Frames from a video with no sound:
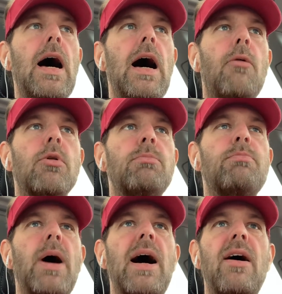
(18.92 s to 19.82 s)
I would,
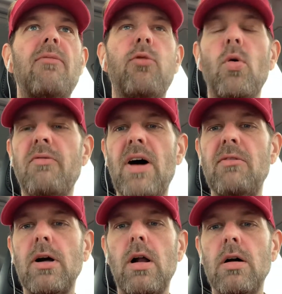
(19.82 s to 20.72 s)
by 4 or 5
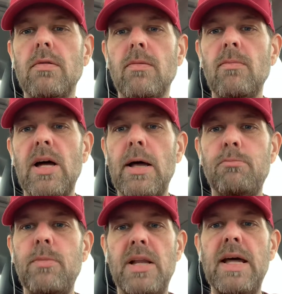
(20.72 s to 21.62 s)
o'clock
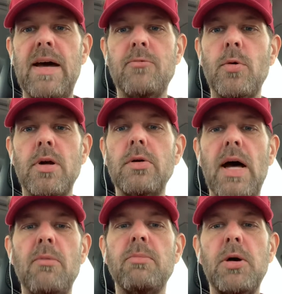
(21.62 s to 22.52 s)
in the afternoon,
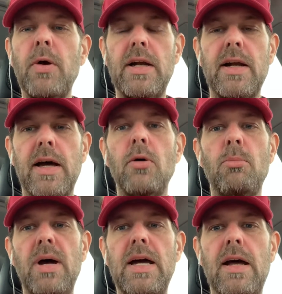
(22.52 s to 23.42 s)
I would be ready to go to
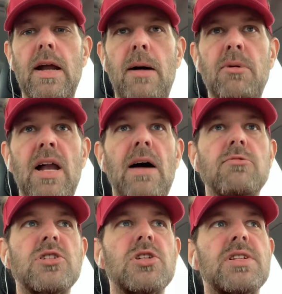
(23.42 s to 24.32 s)
bed. I mean, I
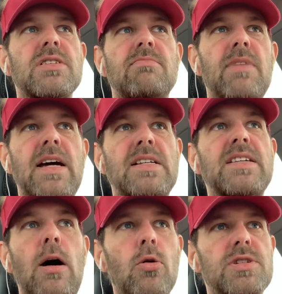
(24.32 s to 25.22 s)
was just
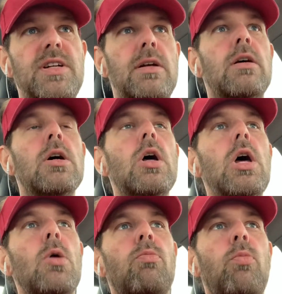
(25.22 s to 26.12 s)
exhausted.
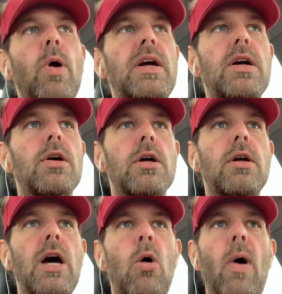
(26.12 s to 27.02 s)
We
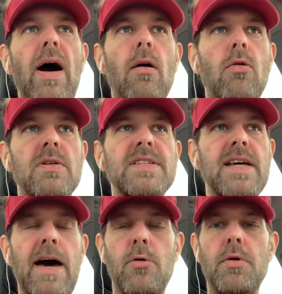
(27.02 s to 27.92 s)
could go out on a
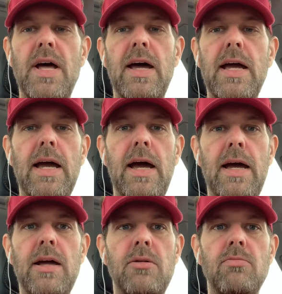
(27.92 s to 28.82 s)
Saturday
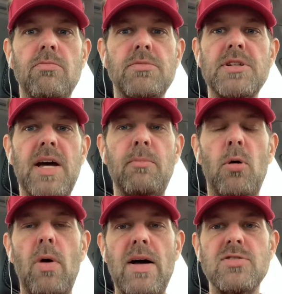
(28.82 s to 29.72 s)
and take my
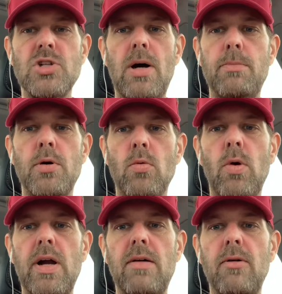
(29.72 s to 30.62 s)
wife shopping or
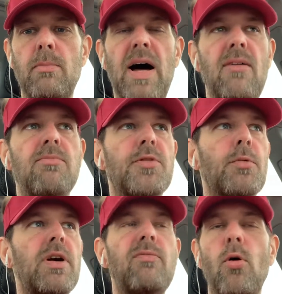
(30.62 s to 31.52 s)
whatever, and by
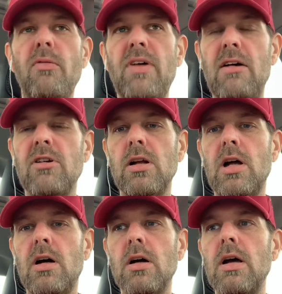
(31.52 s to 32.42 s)
3, 4, 5
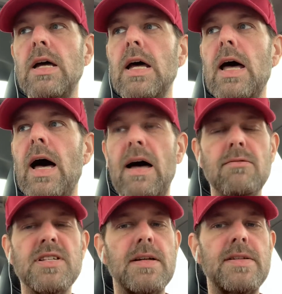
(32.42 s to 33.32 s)
o'clock, I
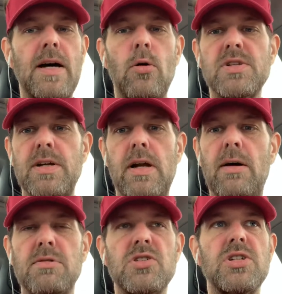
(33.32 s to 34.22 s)
was exhausted. I
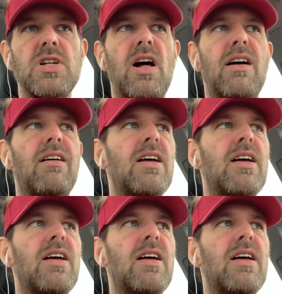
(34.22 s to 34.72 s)
was just like,